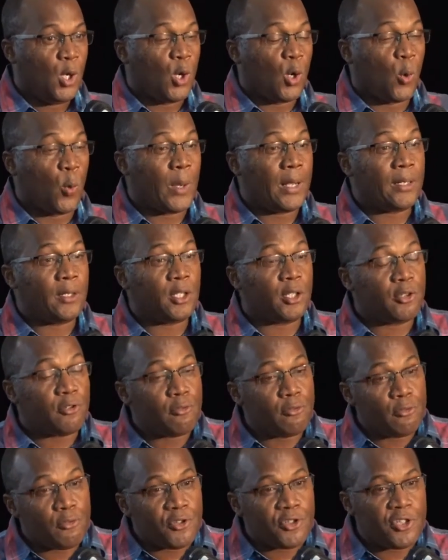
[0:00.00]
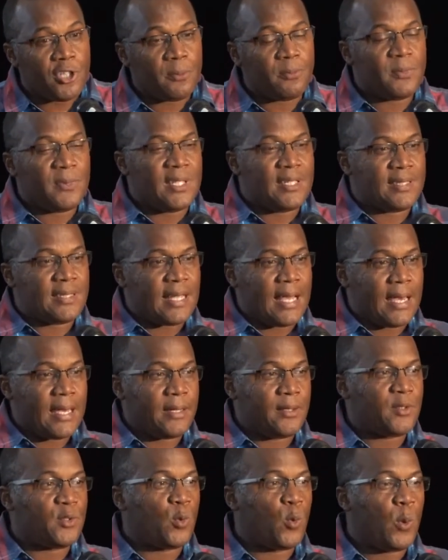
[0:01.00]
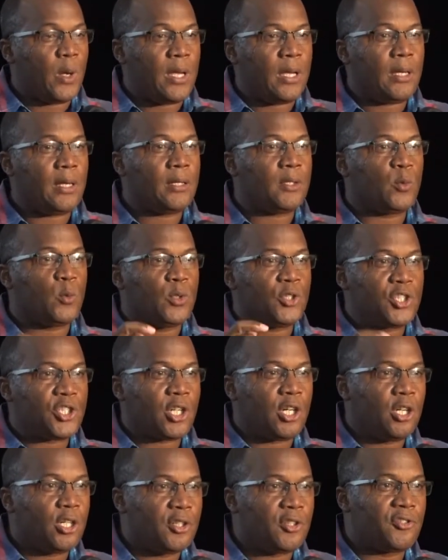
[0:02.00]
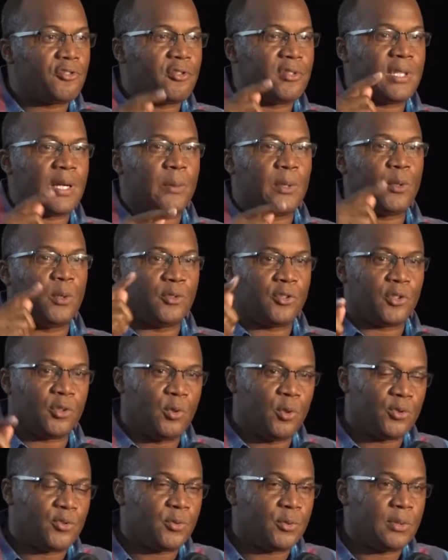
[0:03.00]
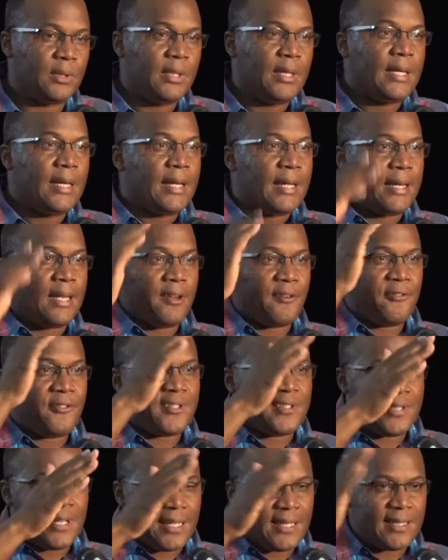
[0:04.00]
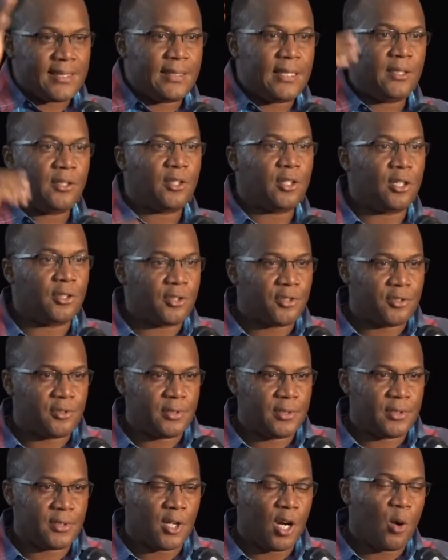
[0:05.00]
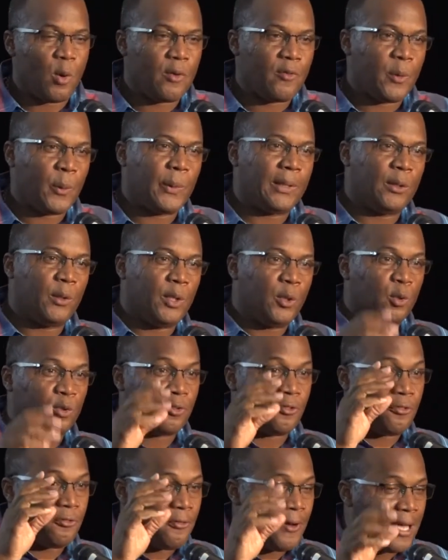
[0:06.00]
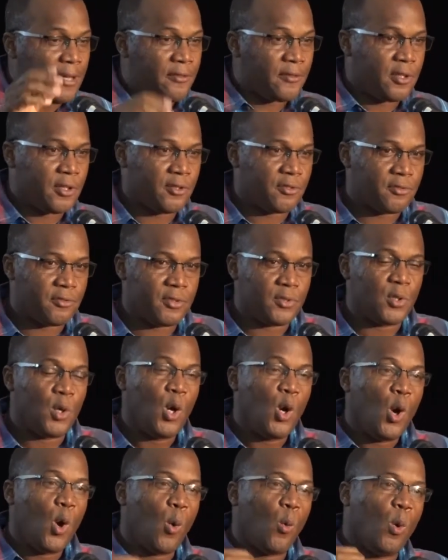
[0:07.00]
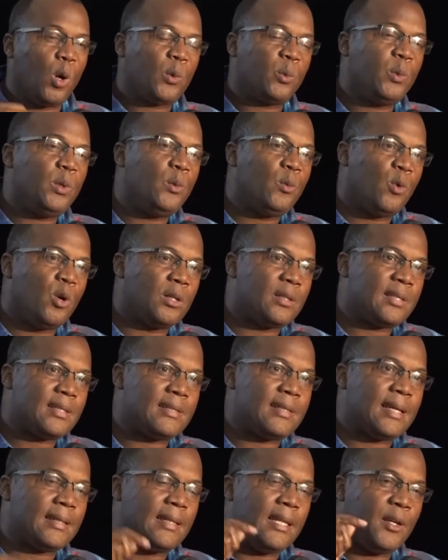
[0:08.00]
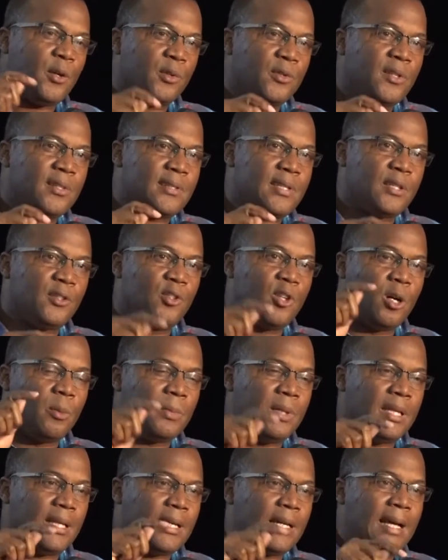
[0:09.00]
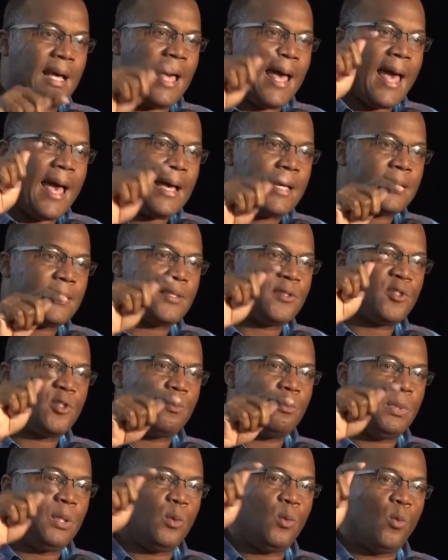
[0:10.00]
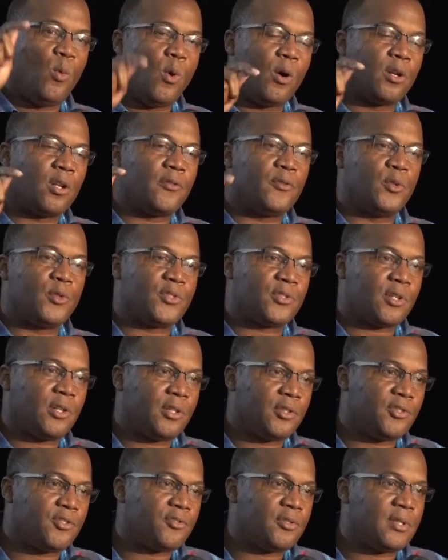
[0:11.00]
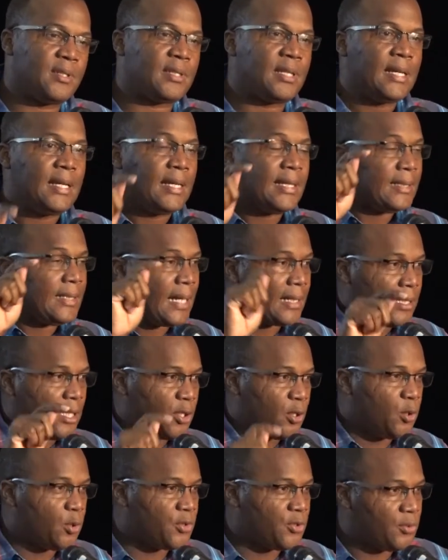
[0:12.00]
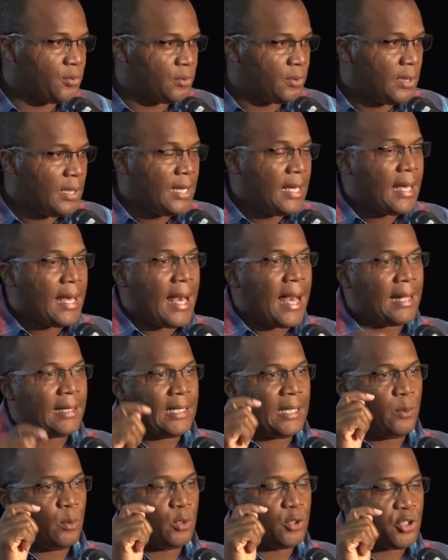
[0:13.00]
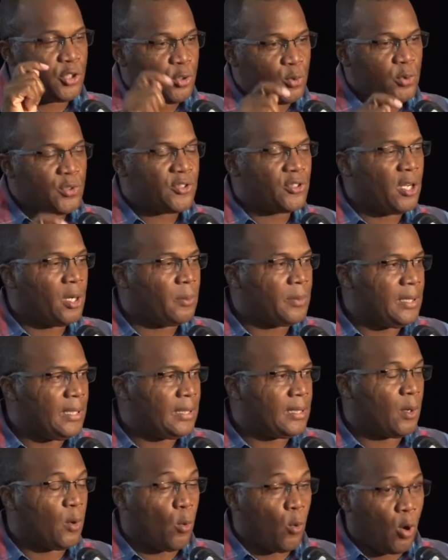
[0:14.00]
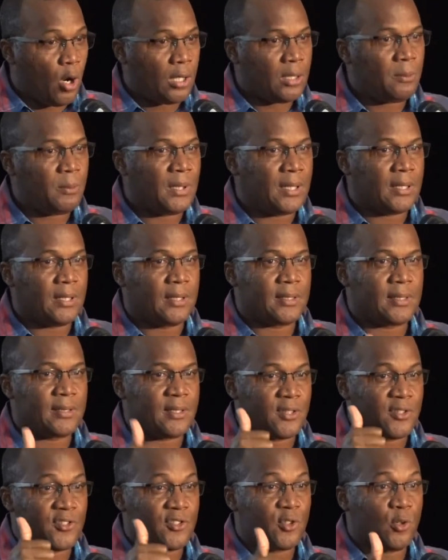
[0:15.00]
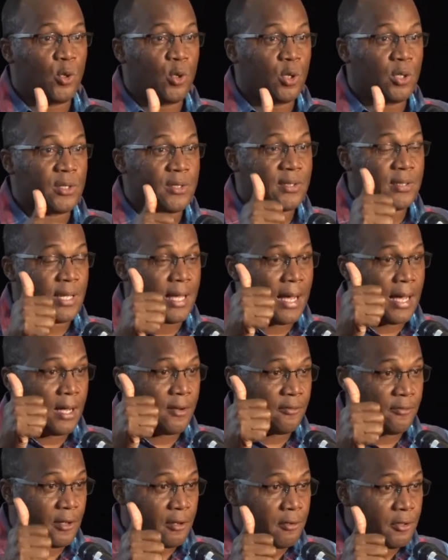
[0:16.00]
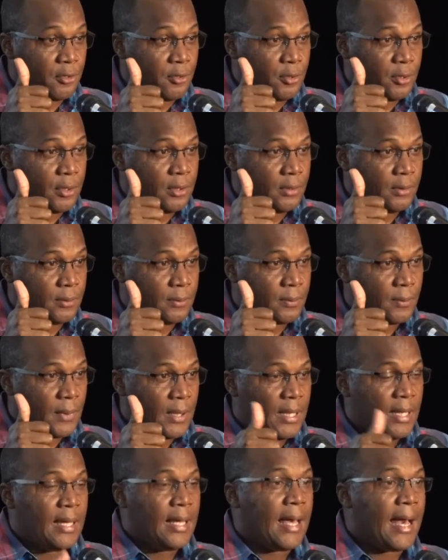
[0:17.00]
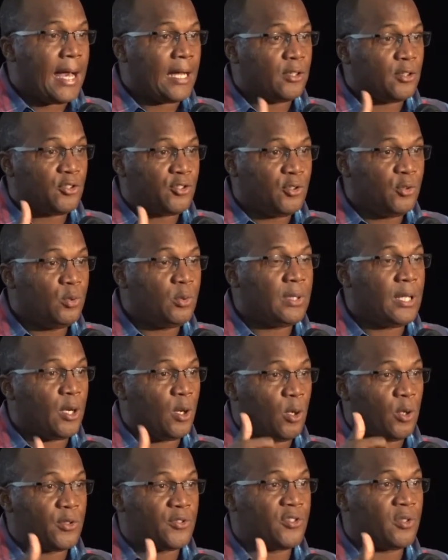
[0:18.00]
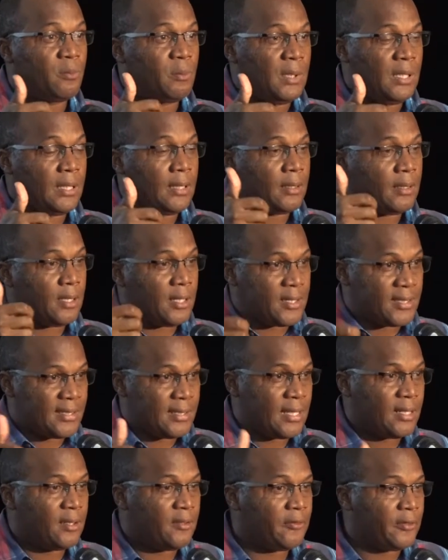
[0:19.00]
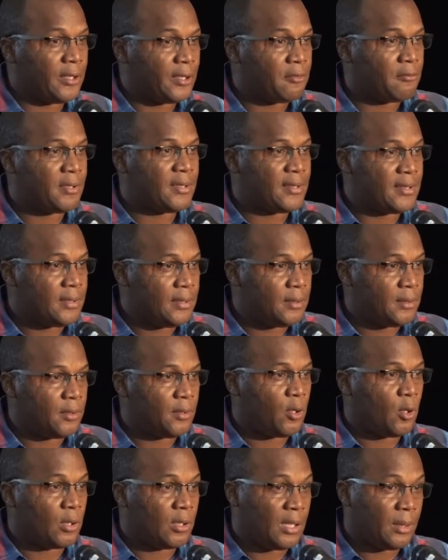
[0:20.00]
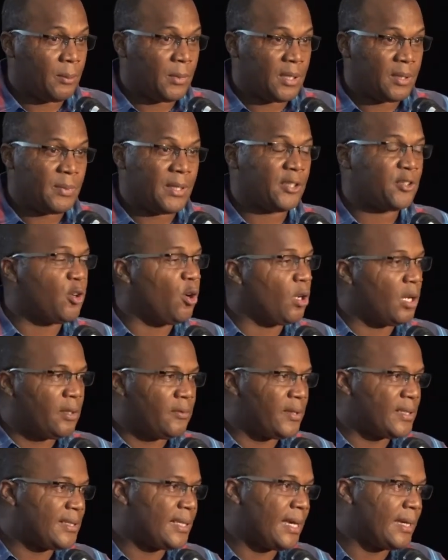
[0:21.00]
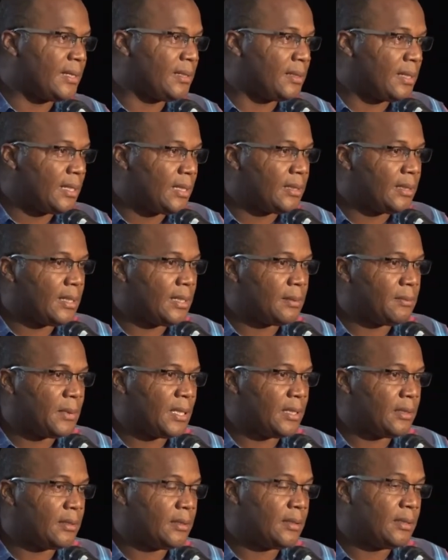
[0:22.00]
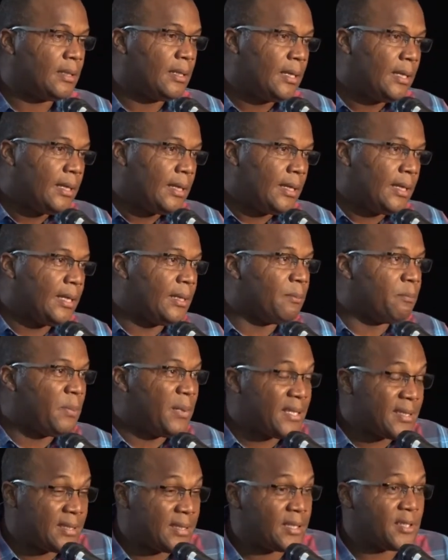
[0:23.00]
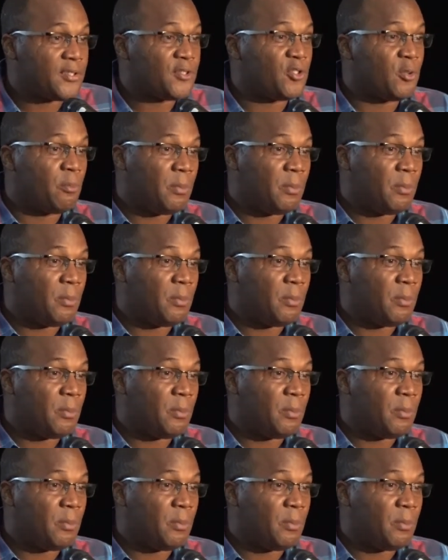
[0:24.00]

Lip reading: when the cruise ship decides which countries are we going to go to, there are 16 countries. However, we can only go to 5 countries. What we want is that they're going to say Dominica has to be one of those countries that they go to. And they will choose Dominica, one, because the scores are very good, and two, they also make a significant return on their money. Because all of us are in business to